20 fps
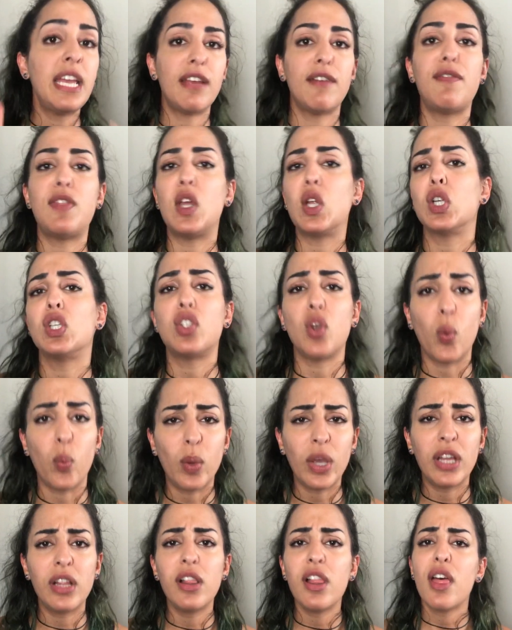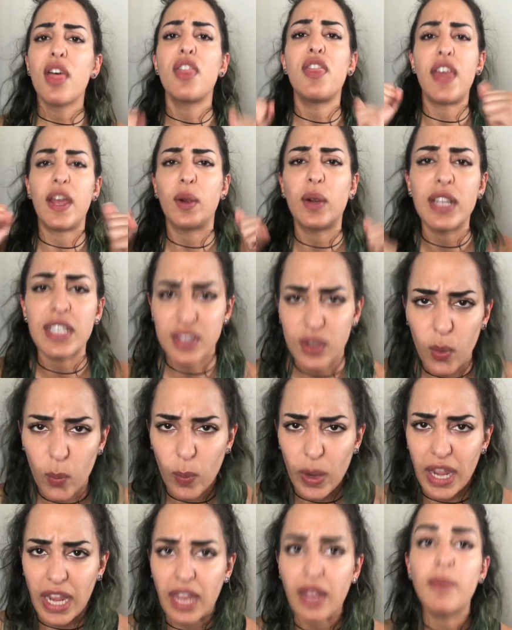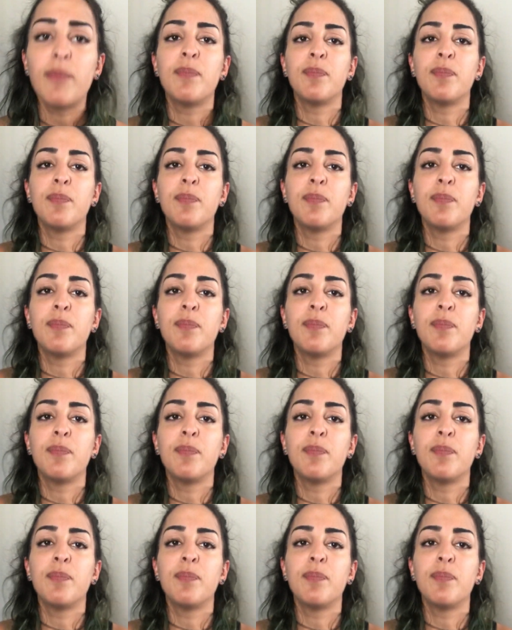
If there's a will, there is a way.